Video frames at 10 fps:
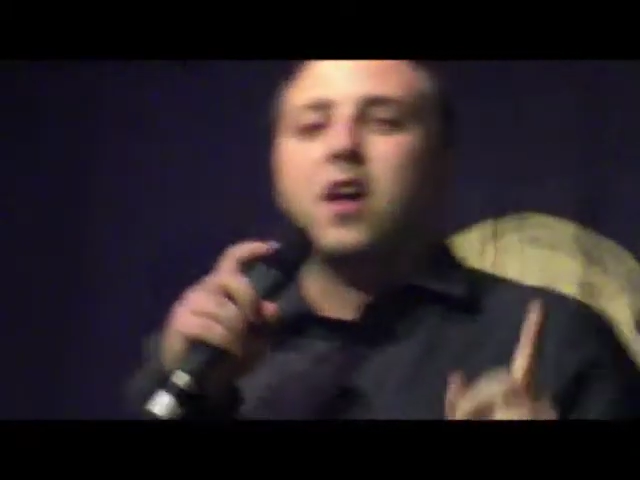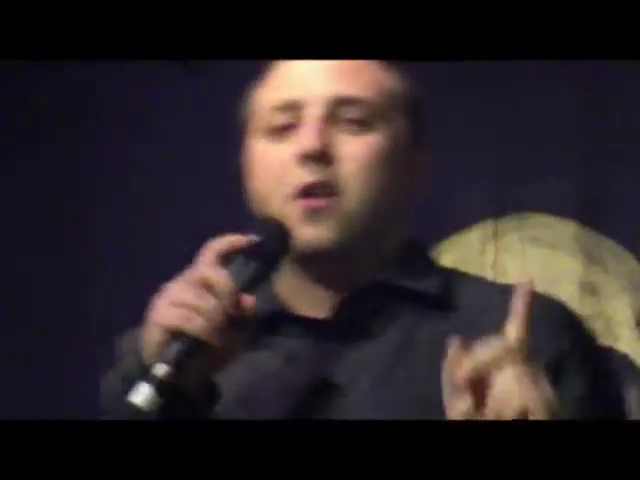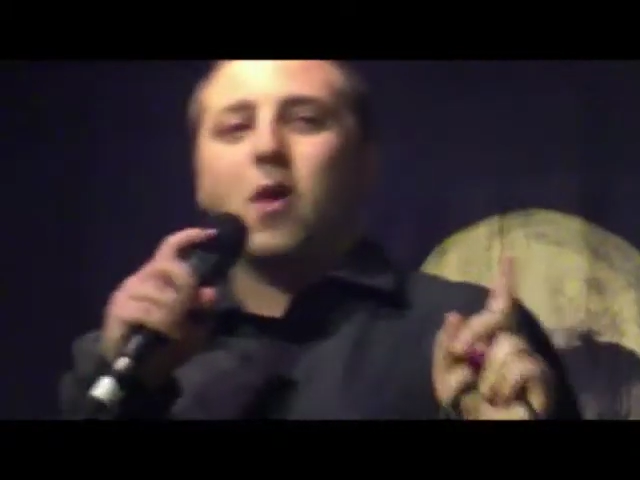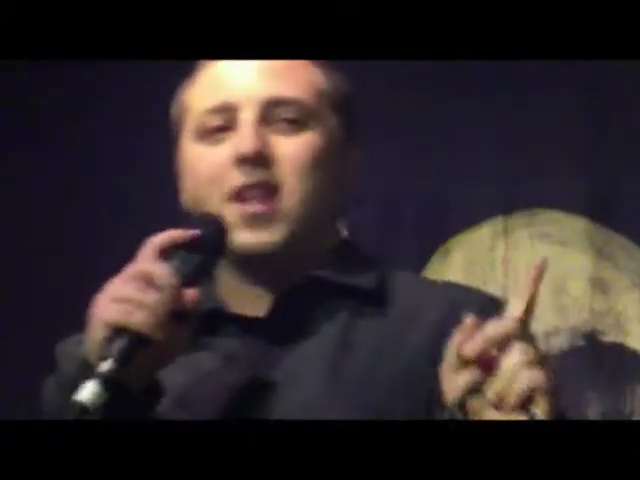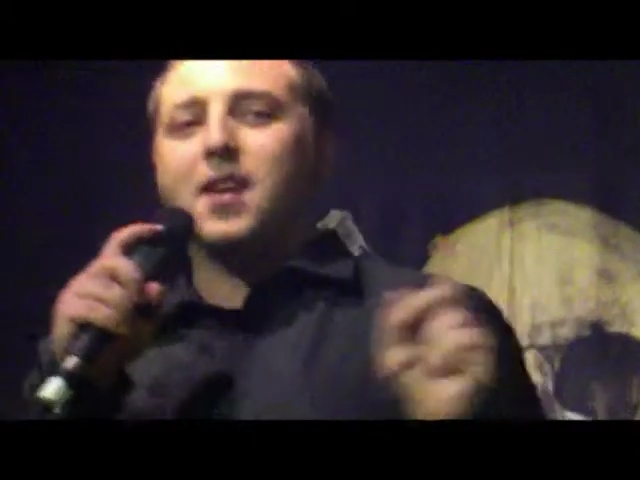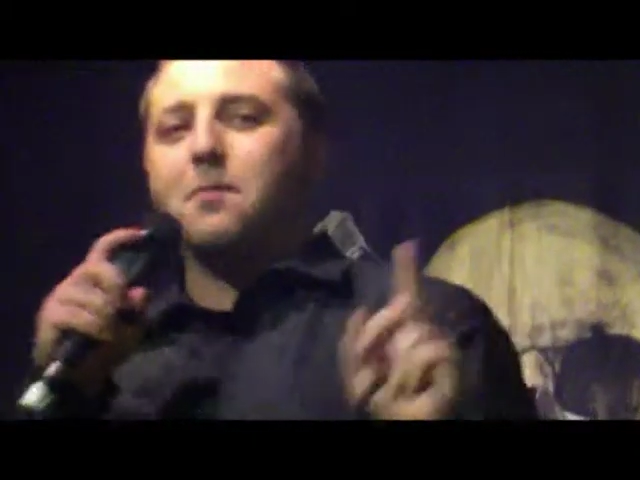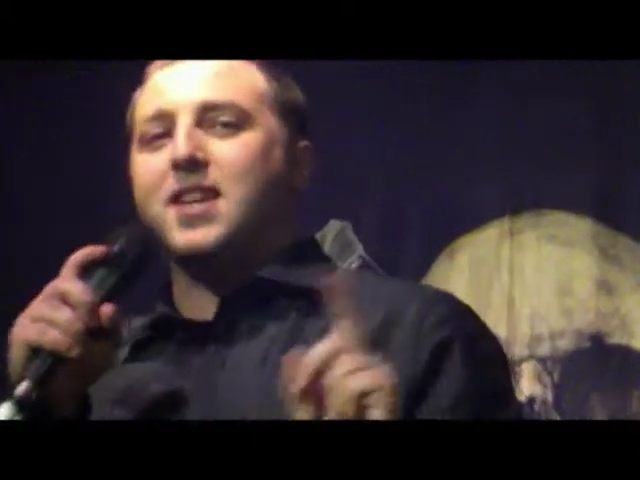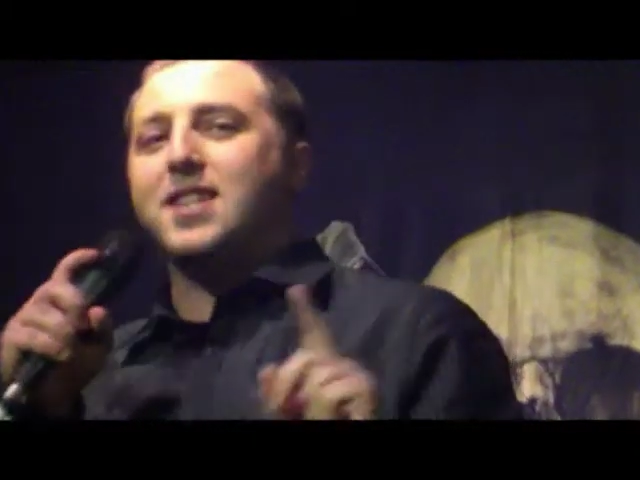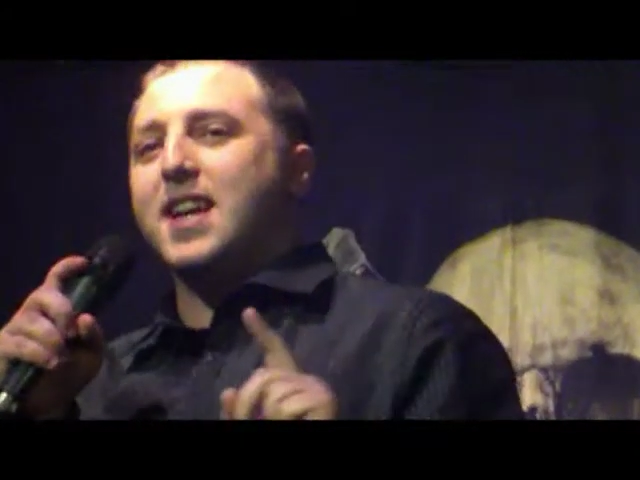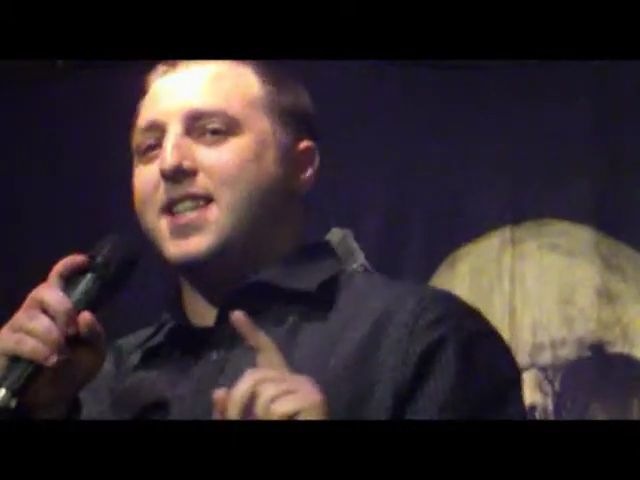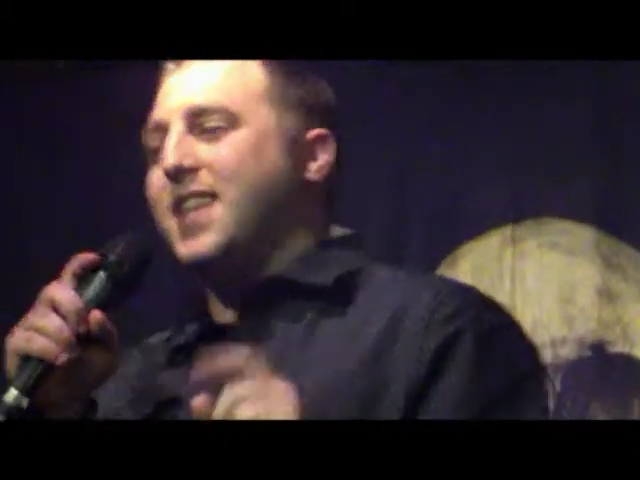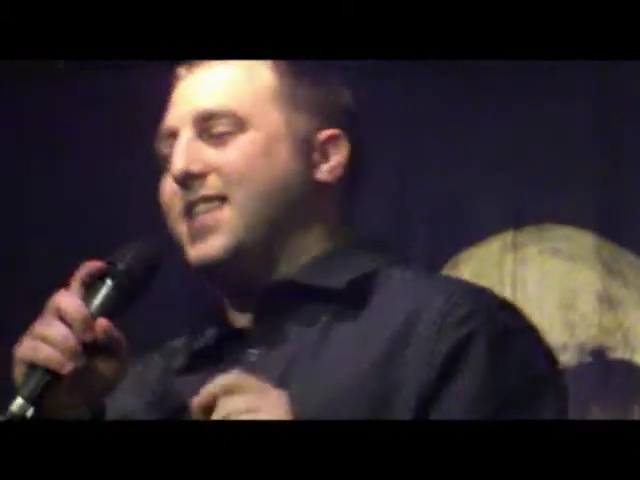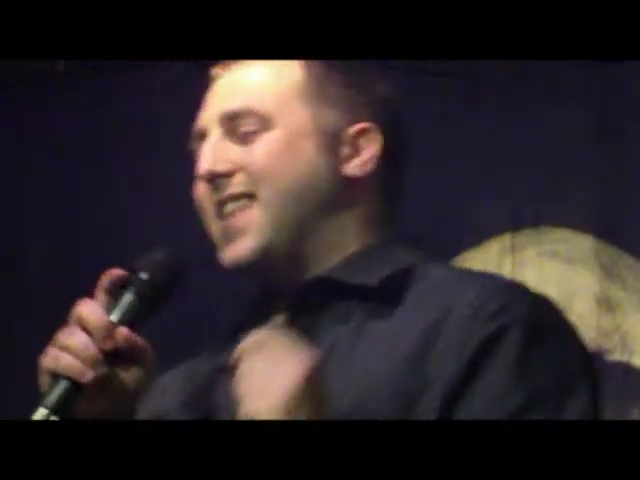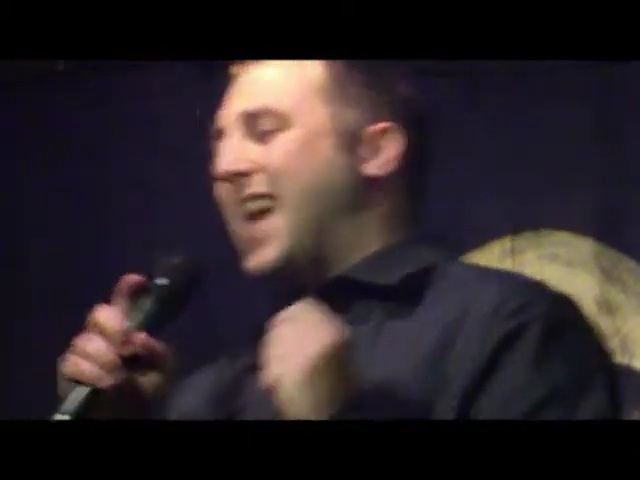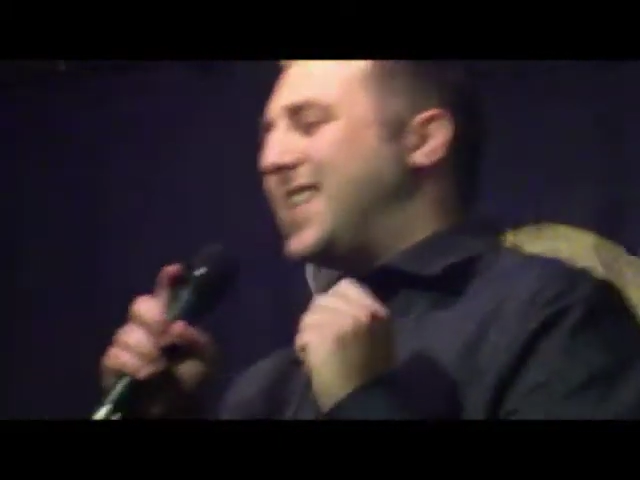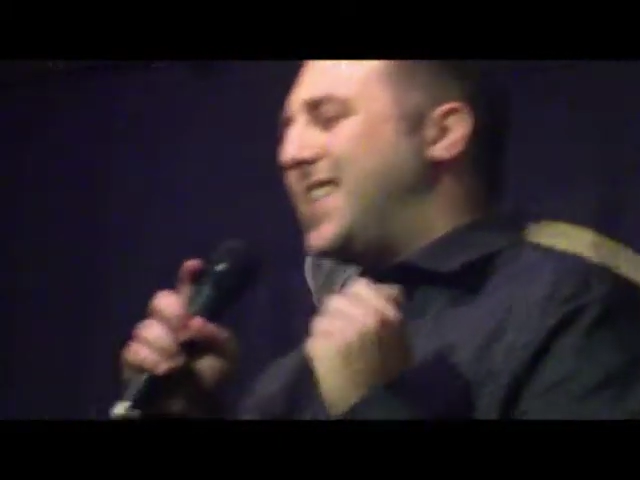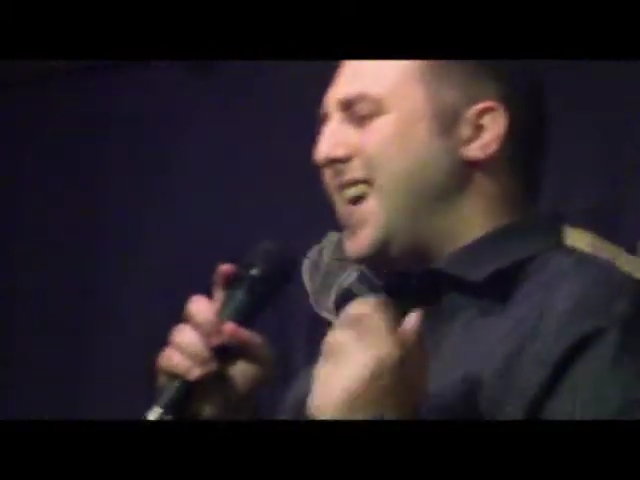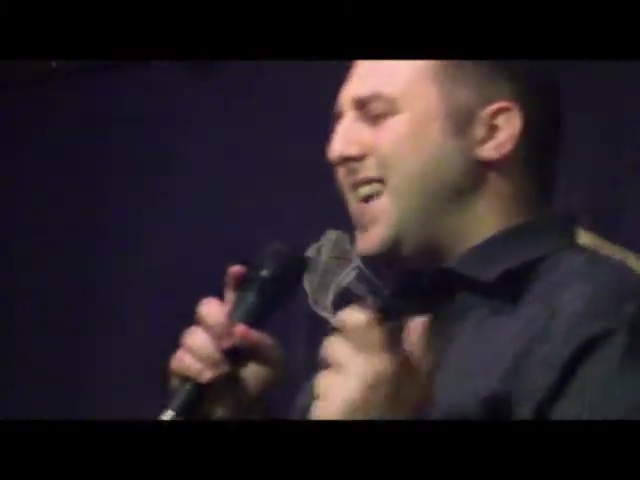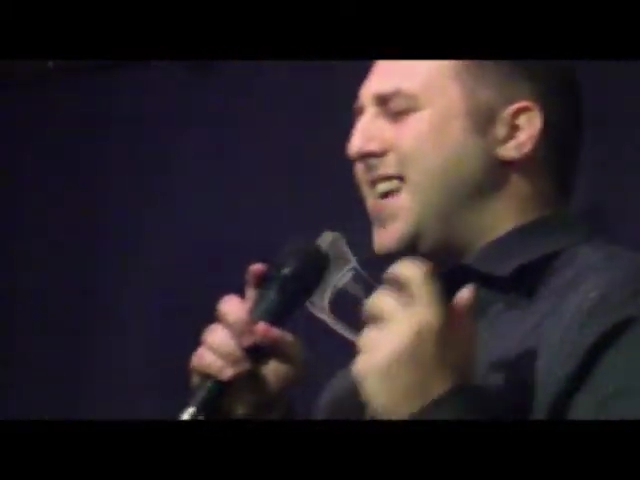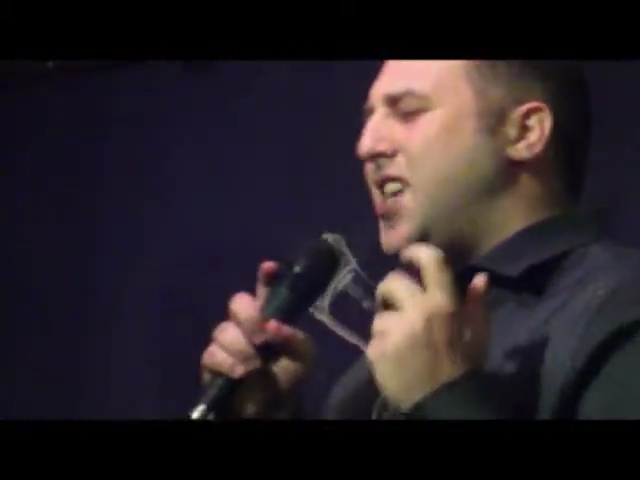When somebody's listening to that tinny,